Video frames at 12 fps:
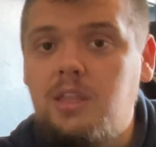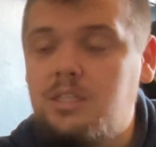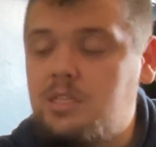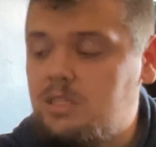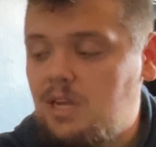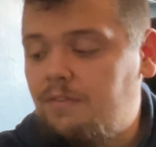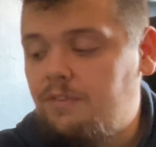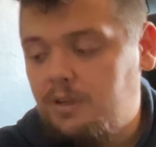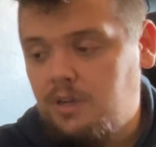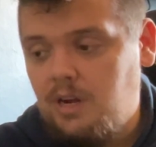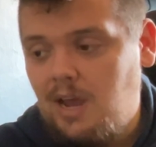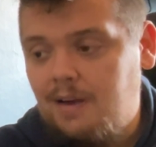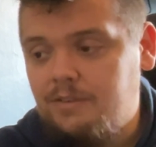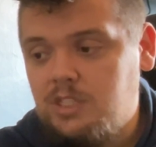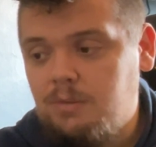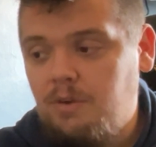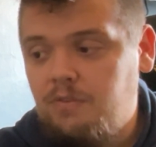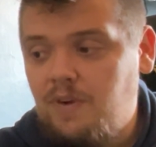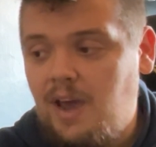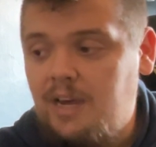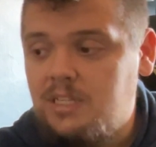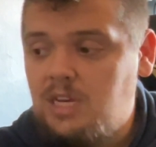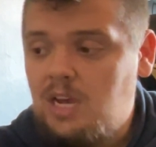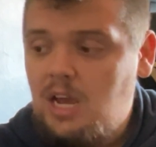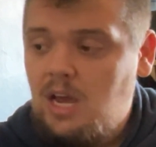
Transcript: This is definitely going to have some effect.